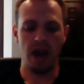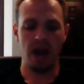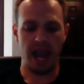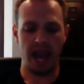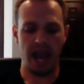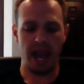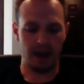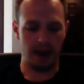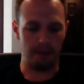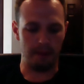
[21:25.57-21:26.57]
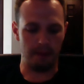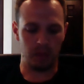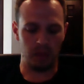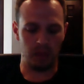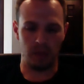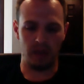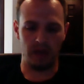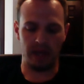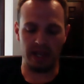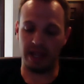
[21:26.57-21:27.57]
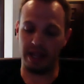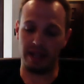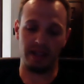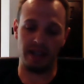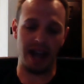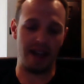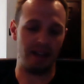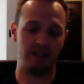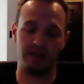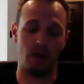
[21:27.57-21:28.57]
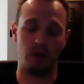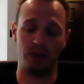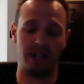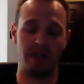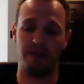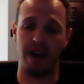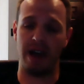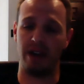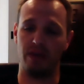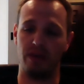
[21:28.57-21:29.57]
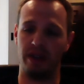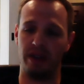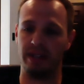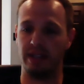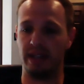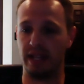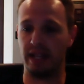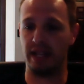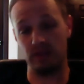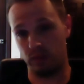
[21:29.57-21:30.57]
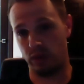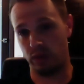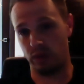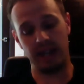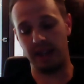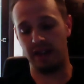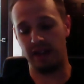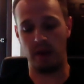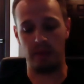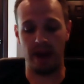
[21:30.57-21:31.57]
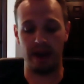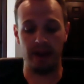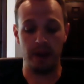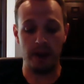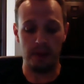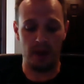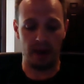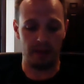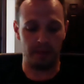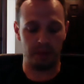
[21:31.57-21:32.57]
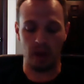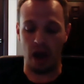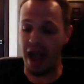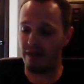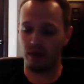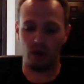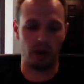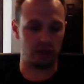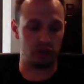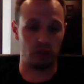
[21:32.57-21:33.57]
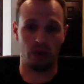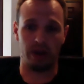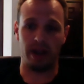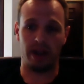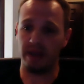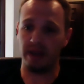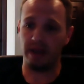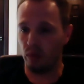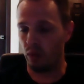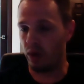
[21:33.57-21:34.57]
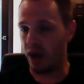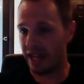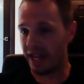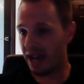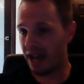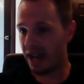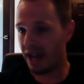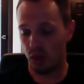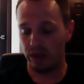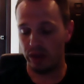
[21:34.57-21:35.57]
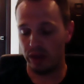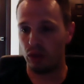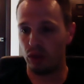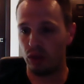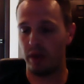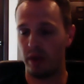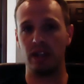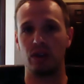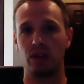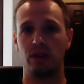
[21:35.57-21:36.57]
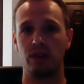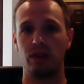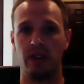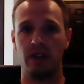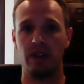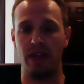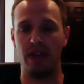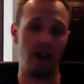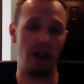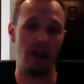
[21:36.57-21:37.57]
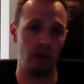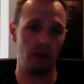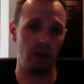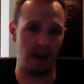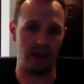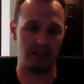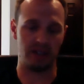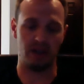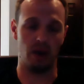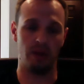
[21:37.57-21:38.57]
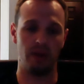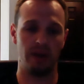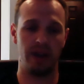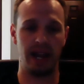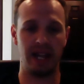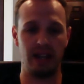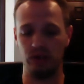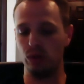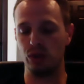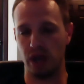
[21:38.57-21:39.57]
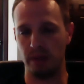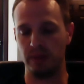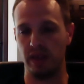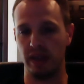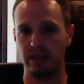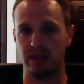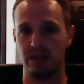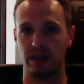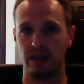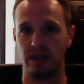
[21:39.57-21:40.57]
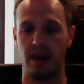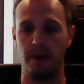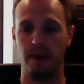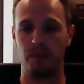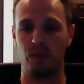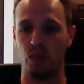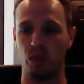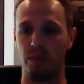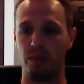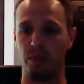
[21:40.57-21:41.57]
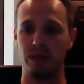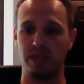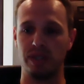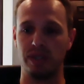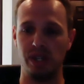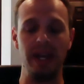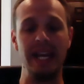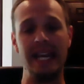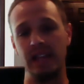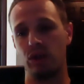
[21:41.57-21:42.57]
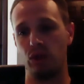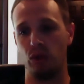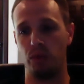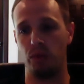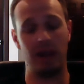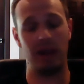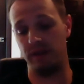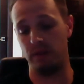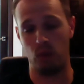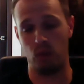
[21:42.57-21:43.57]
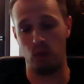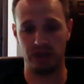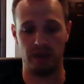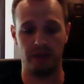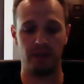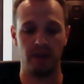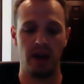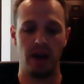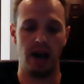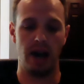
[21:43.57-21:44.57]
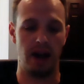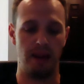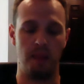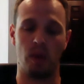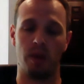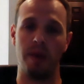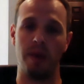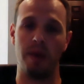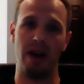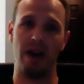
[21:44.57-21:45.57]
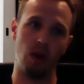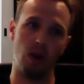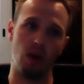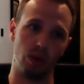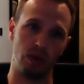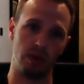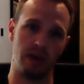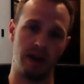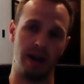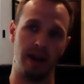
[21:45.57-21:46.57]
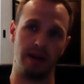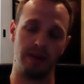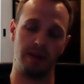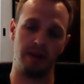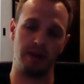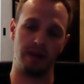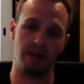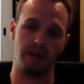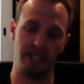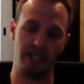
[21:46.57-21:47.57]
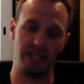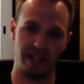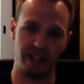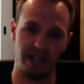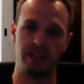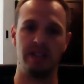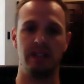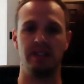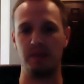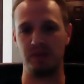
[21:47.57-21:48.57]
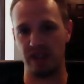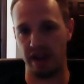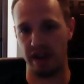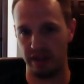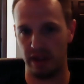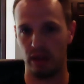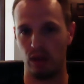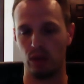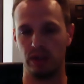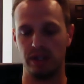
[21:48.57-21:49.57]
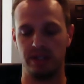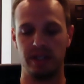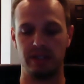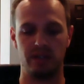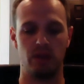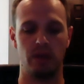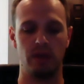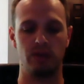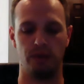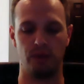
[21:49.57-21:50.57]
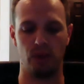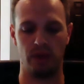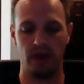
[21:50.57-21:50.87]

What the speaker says: And the guy is always giving value, and that's one thing that I love about Brad. But I have a quick story. I mean, when I joined the group and I learned, I thought I knew a lot about SEO, and I knew some things through what Brad was teaching. But in the group, I learned even more stuff, more about local listings and the top 7 in the local listings and so on and so forth.